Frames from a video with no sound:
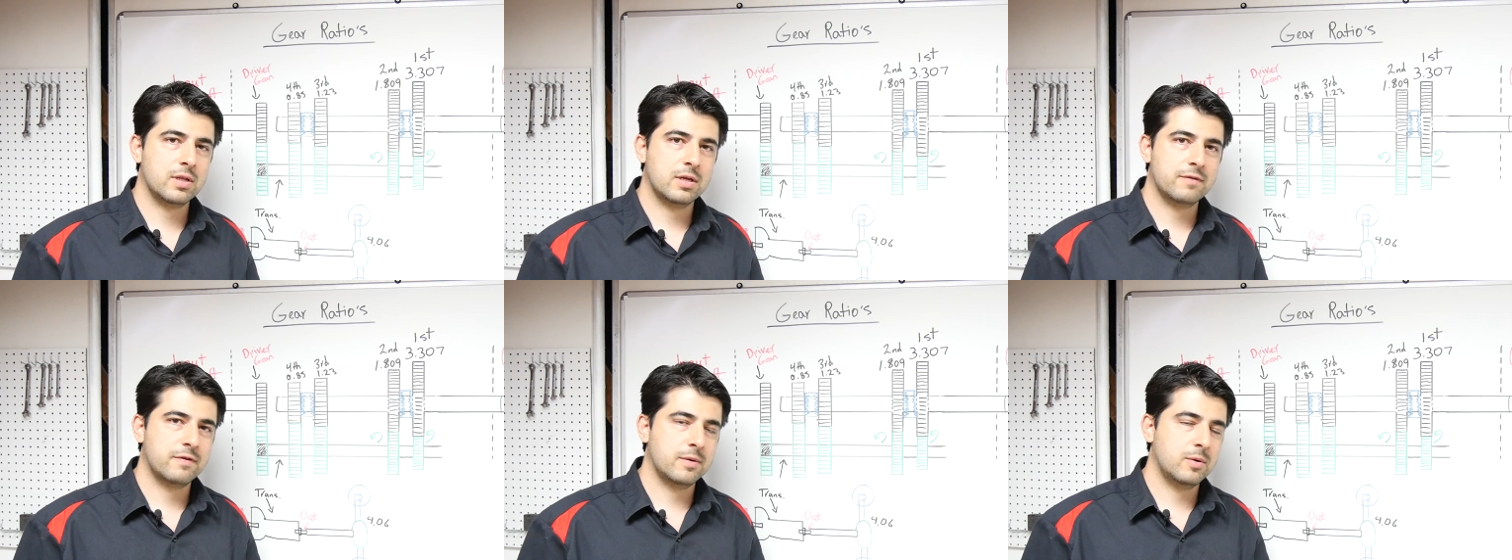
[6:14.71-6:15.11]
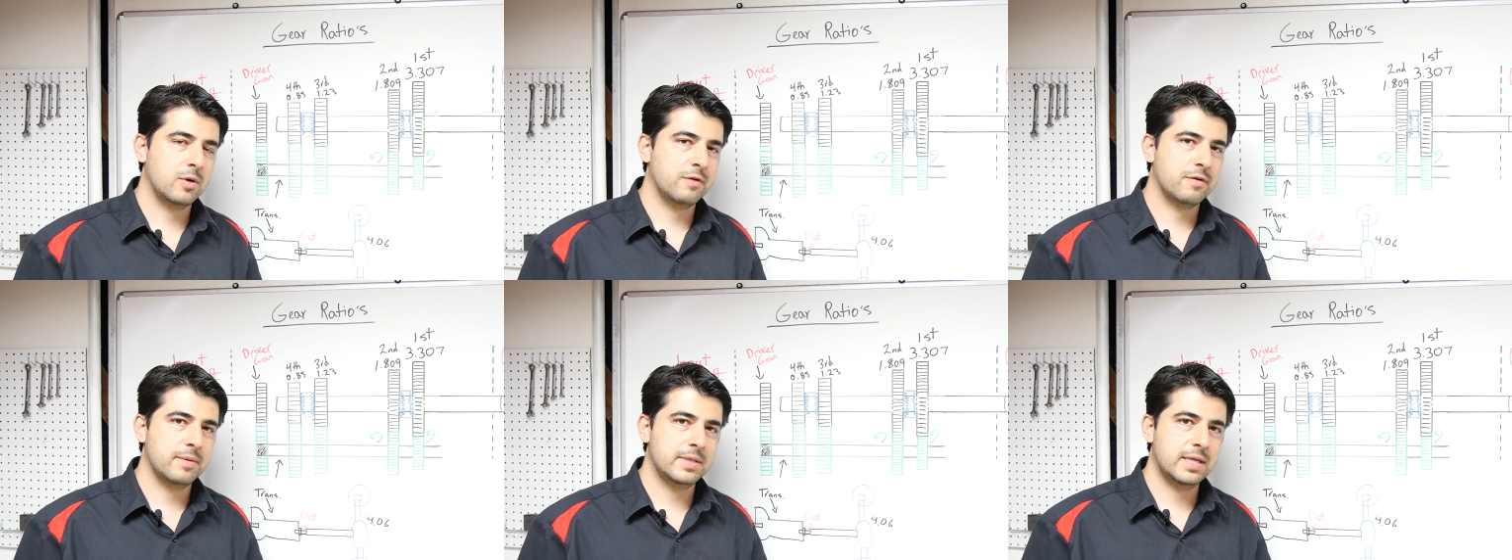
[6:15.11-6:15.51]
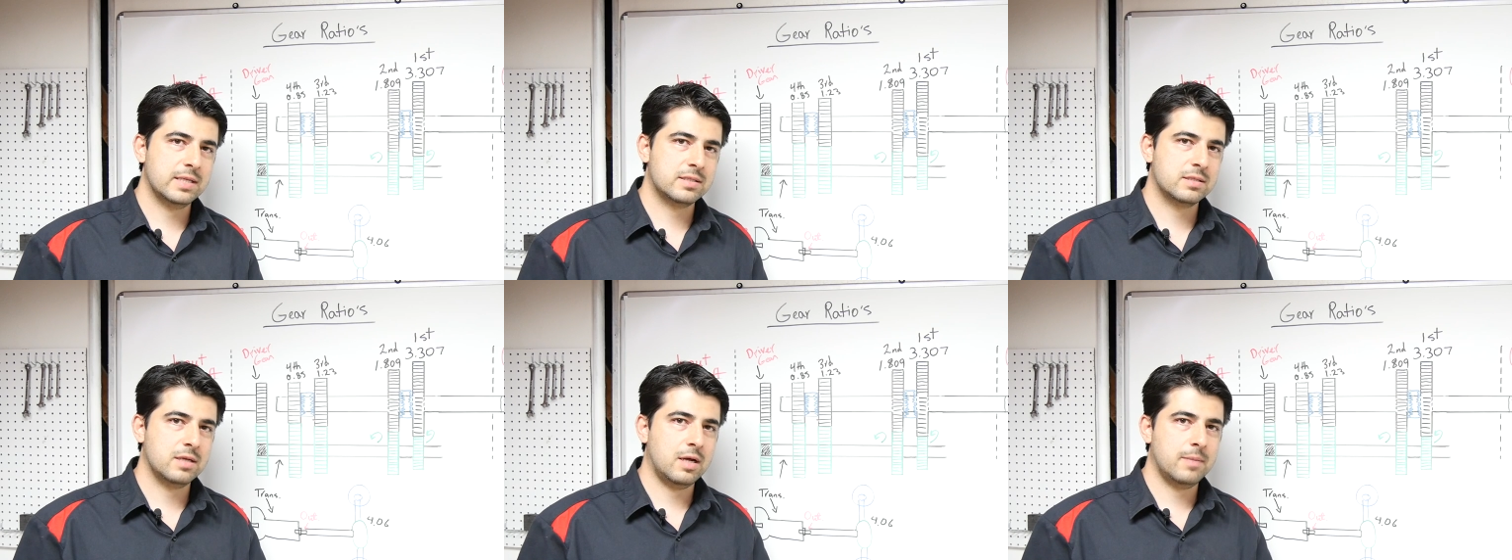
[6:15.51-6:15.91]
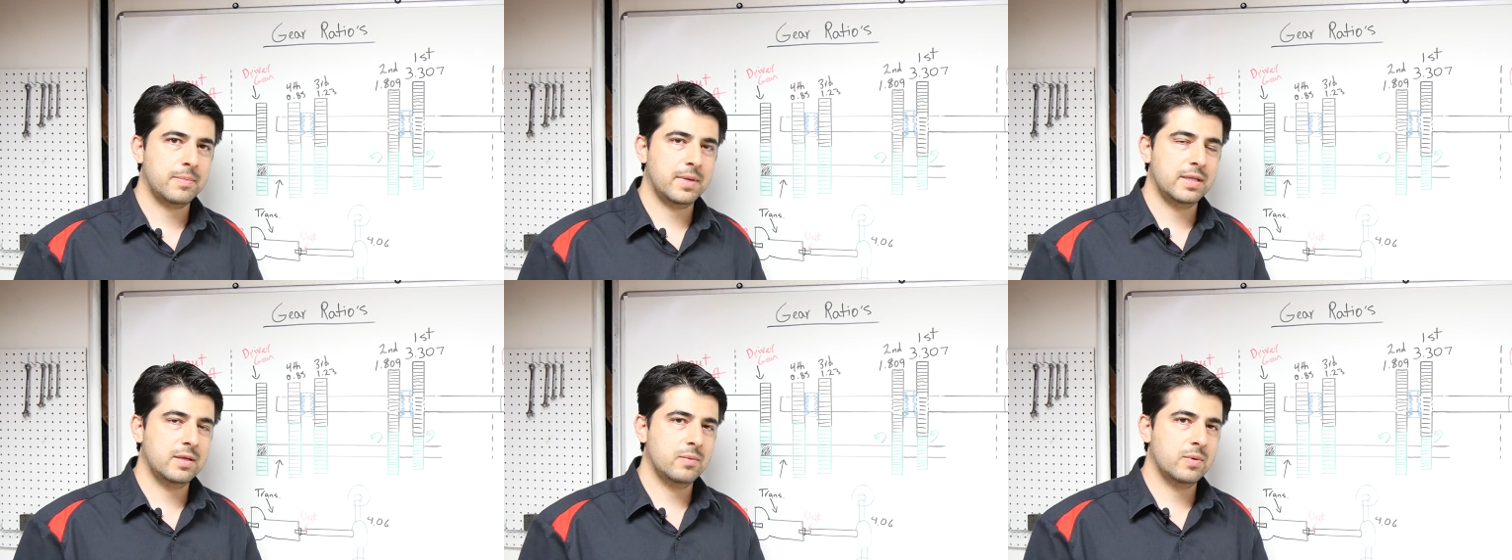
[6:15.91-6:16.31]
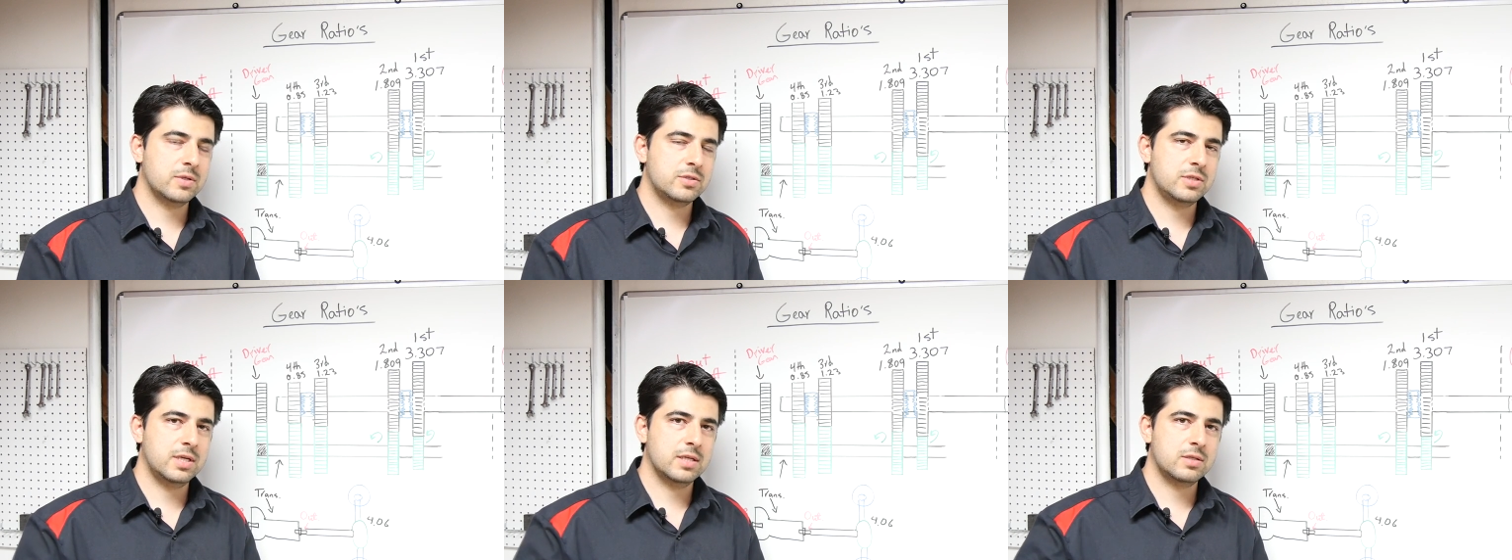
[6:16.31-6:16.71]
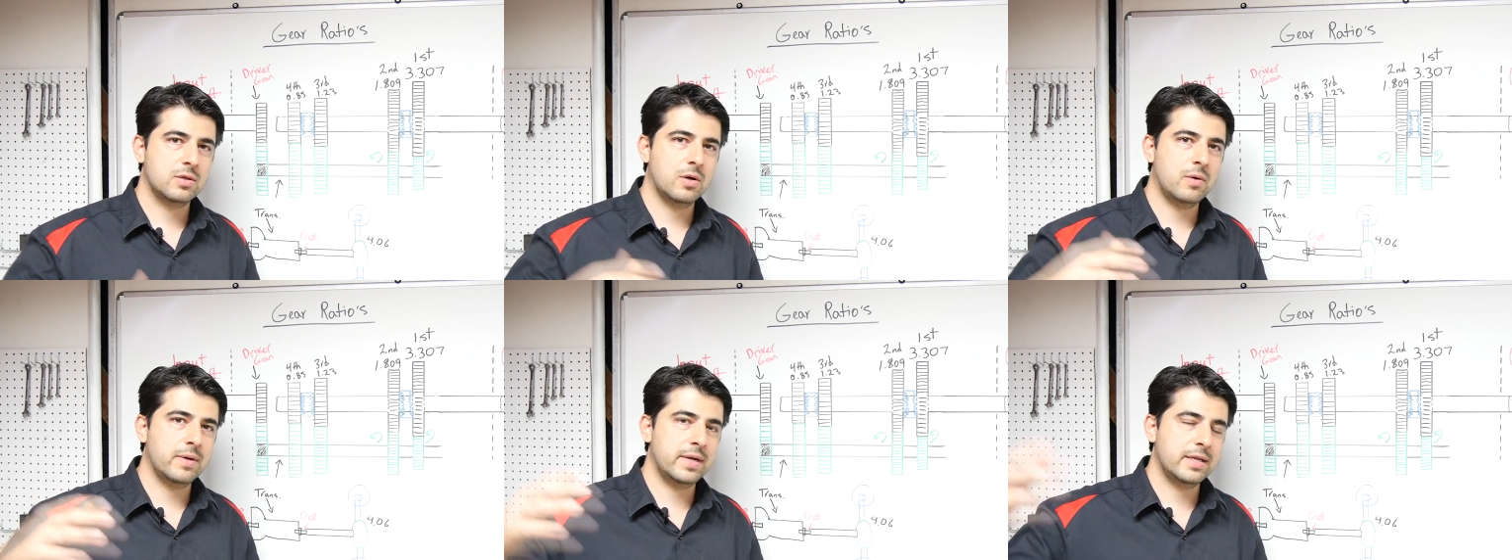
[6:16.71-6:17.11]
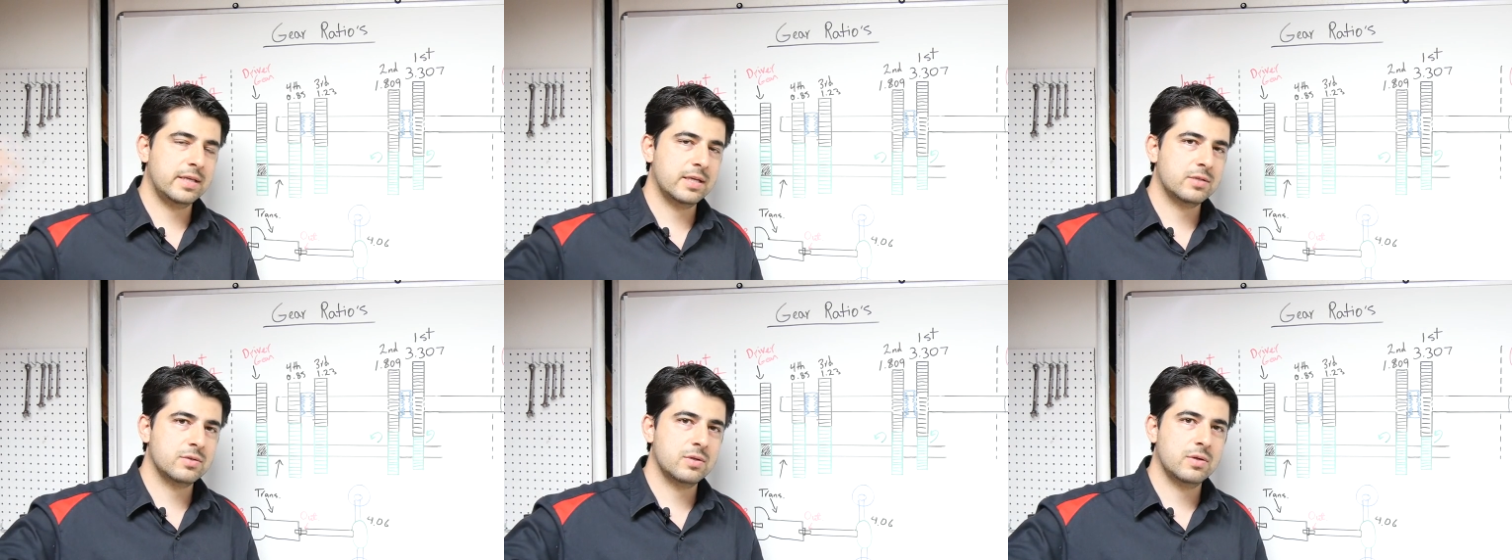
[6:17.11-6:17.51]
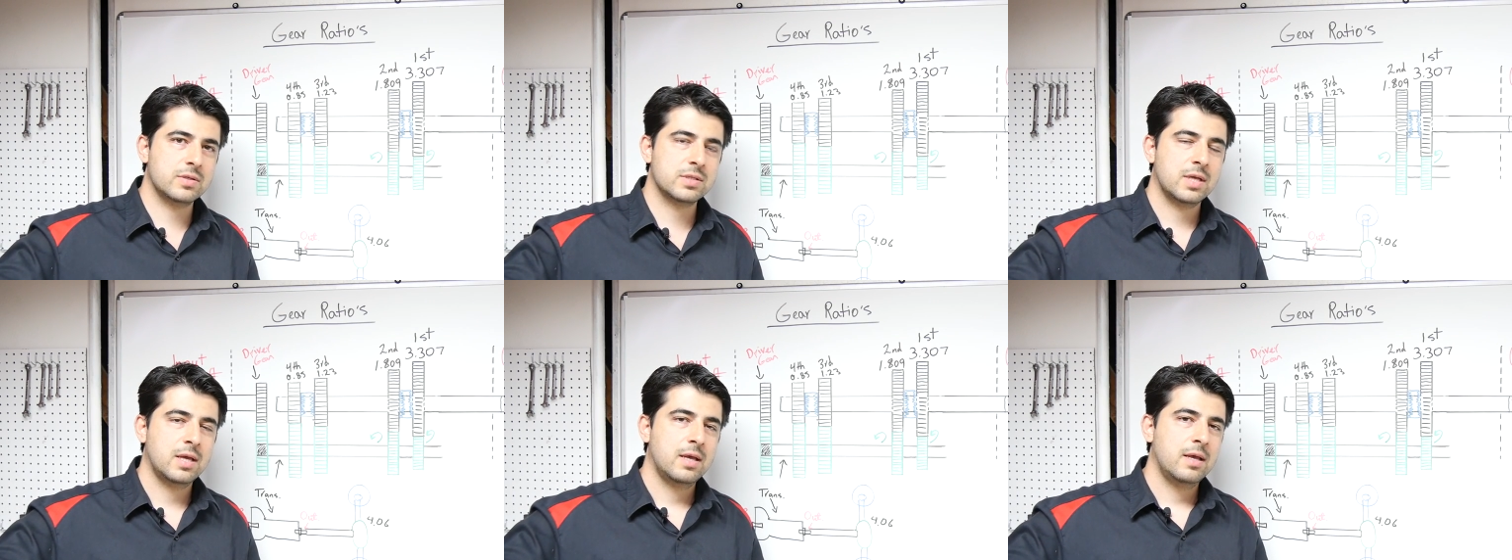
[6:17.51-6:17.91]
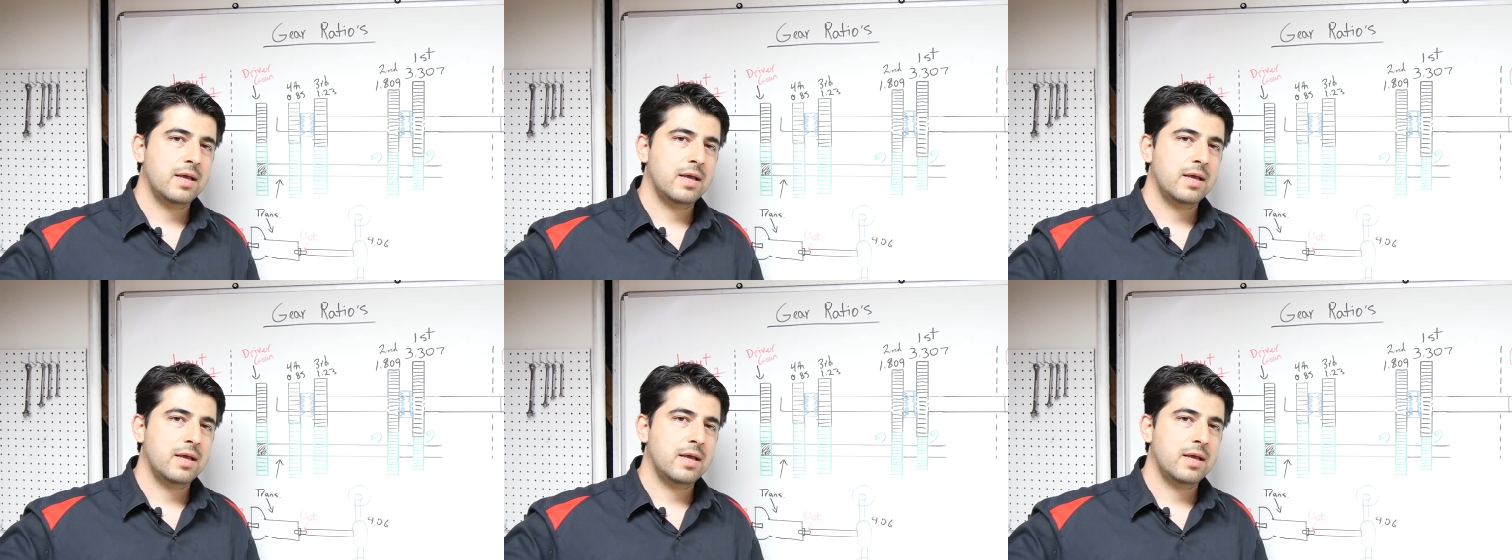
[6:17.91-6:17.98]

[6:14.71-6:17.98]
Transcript: like from going from a dead stop, and then once you get going and get to those